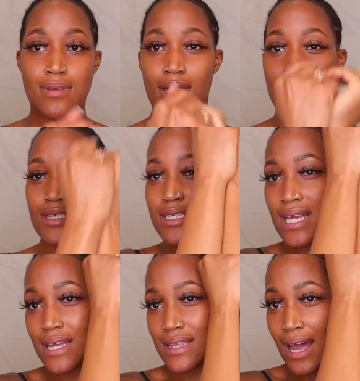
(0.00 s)
And just
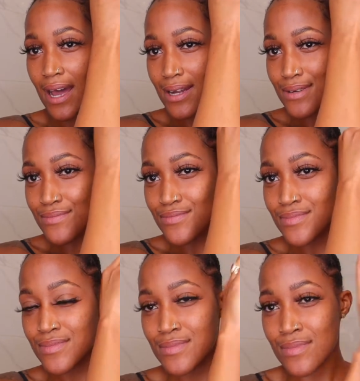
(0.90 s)
like that,
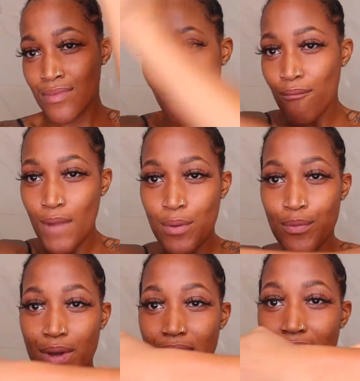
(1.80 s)

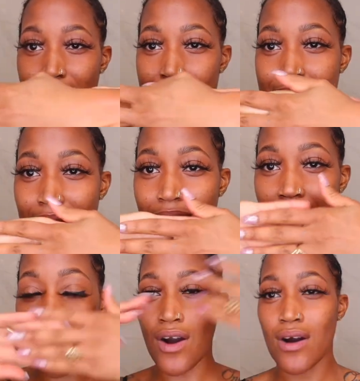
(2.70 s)
we are done.
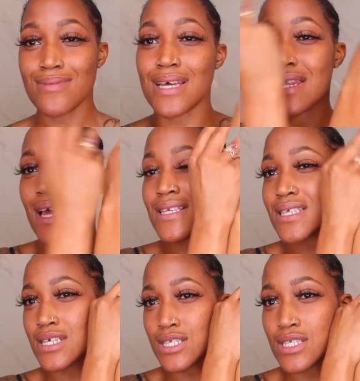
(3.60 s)
Our arms are nice
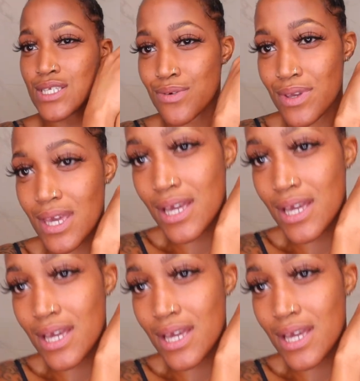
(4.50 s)
and silky